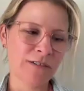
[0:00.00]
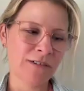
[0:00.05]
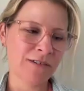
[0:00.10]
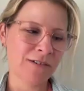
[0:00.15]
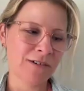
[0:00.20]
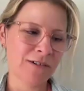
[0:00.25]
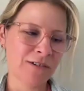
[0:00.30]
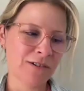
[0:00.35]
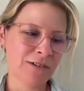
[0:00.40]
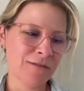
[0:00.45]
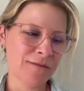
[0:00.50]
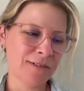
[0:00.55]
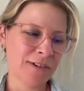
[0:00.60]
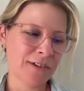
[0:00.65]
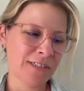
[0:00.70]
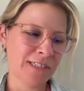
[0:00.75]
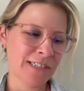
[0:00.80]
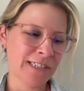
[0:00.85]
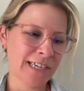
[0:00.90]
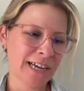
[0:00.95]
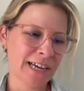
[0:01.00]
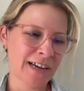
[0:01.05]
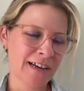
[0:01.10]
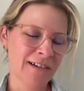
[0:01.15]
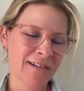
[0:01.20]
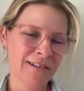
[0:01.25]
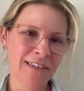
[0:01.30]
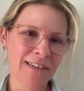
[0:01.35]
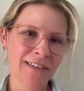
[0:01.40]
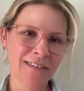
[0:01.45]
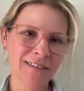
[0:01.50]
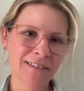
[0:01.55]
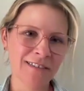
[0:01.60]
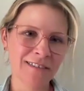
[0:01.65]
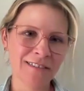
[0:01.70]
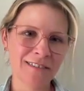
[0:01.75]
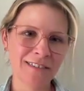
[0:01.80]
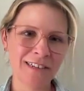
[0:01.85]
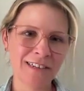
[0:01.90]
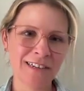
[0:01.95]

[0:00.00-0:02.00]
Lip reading: or little girl falls down and,